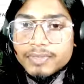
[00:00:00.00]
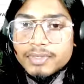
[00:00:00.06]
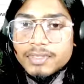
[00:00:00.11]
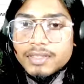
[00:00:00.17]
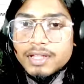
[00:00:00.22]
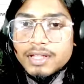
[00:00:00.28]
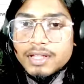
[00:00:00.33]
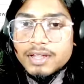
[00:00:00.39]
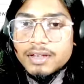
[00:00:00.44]

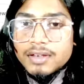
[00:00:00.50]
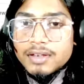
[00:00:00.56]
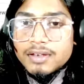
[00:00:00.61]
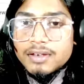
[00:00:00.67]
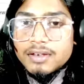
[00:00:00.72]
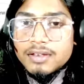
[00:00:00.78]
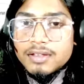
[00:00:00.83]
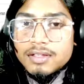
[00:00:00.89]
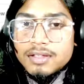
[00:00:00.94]

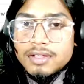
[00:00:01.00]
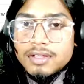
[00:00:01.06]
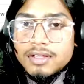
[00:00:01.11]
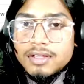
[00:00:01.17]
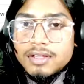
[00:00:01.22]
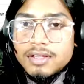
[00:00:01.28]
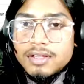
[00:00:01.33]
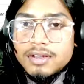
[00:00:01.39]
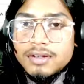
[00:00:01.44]
Then
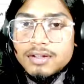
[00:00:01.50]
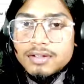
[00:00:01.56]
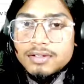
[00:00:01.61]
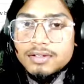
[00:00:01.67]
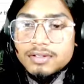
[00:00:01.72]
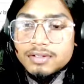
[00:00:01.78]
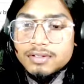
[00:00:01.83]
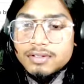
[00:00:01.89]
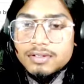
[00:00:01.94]
here
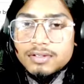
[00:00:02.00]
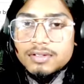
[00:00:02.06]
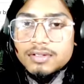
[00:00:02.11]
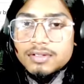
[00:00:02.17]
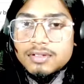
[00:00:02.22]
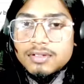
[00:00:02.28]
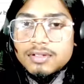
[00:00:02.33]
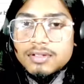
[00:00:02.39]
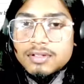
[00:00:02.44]

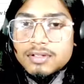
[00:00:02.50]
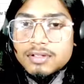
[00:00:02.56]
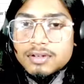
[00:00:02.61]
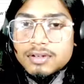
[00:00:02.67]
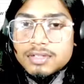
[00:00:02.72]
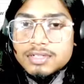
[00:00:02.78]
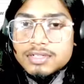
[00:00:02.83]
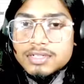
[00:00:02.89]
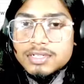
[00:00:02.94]

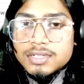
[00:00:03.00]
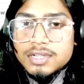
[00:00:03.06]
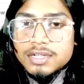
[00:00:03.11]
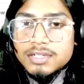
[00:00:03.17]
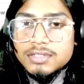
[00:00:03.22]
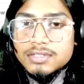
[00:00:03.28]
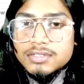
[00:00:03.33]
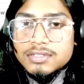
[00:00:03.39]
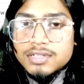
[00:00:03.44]
let's
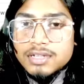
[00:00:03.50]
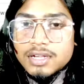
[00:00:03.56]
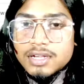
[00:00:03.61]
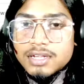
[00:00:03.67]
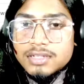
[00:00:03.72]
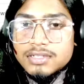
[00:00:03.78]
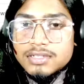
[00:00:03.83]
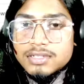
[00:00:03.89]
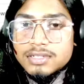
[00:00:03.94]
take the
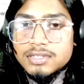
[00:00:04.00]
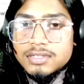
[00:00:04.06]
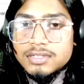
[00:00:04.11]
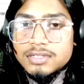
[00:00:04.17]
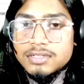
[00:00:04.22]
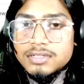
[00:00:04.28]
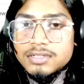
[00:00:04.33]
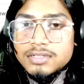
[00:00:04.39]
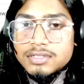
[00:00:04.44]
size
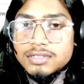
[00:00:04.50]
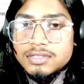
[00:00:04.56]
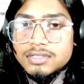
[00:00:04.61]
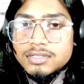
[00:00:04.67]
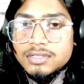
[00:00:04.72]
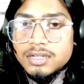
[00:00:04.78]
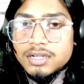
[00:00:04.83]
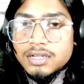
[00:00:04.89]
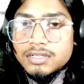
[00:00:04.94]
and
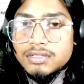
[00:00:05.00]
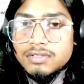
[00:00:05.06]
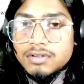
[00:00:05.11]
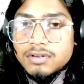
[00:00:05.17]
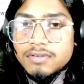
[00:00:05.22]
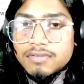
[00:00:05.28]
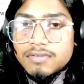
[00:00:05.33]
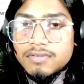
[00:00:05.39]
size of